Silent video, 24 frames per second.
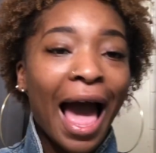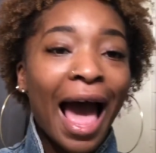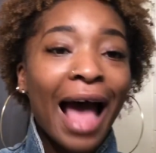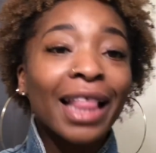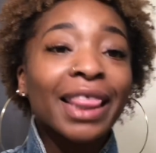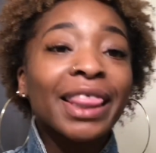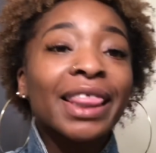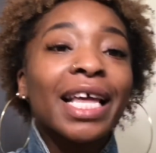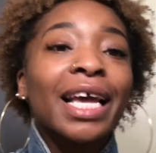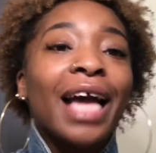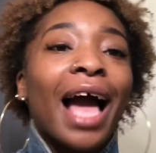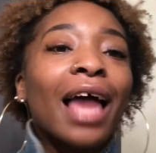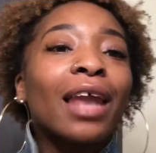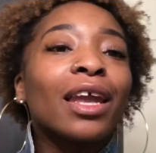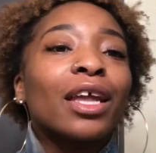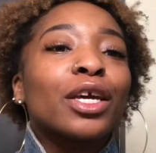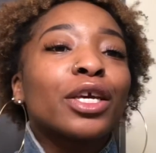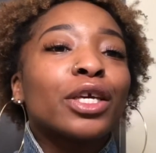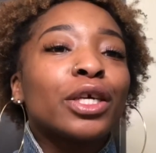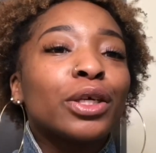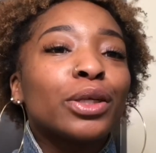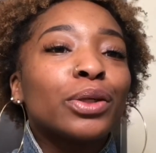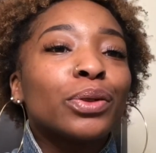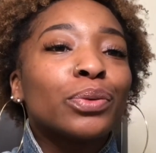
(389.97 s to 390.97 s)
think I look
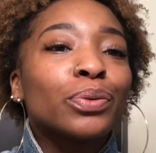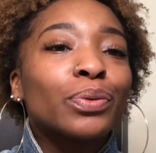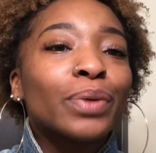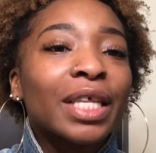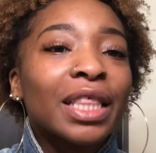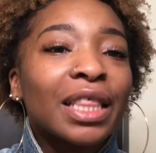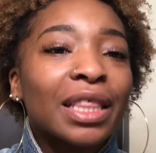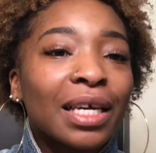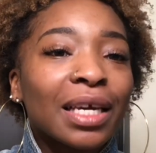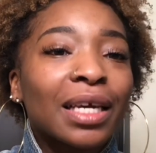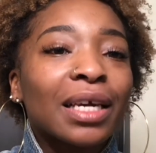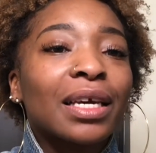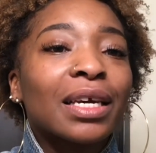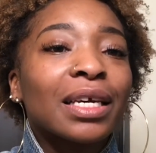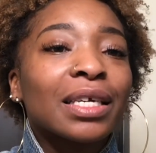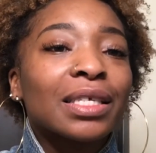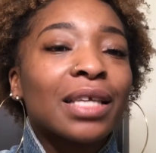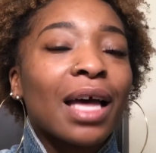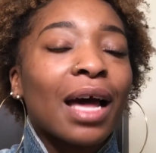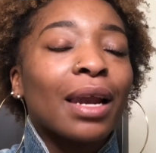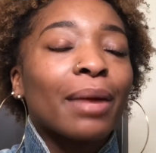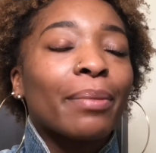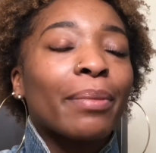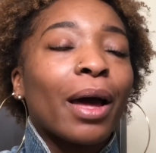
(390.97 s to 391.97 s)
cute with it. It's
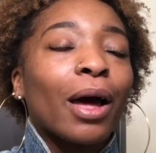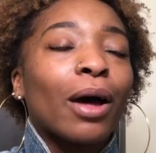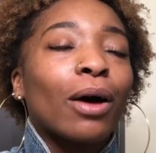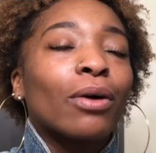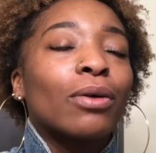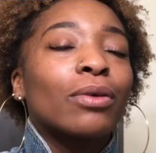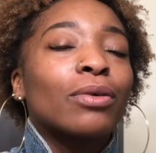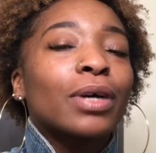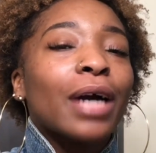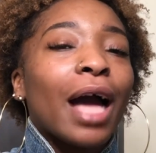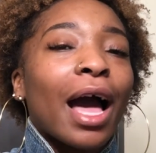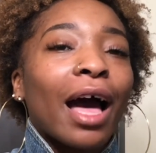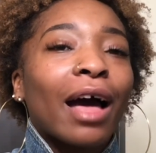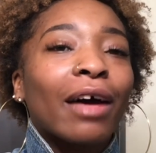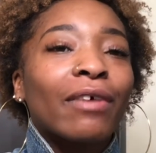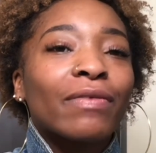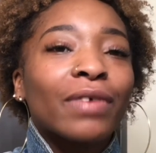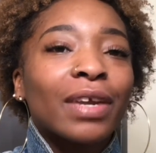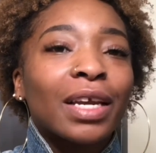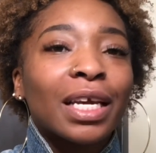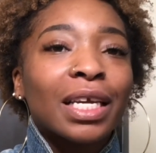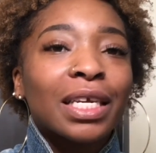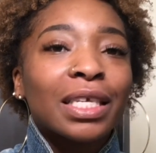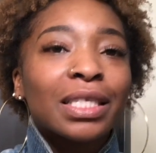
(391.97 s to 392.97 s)
all about confidence.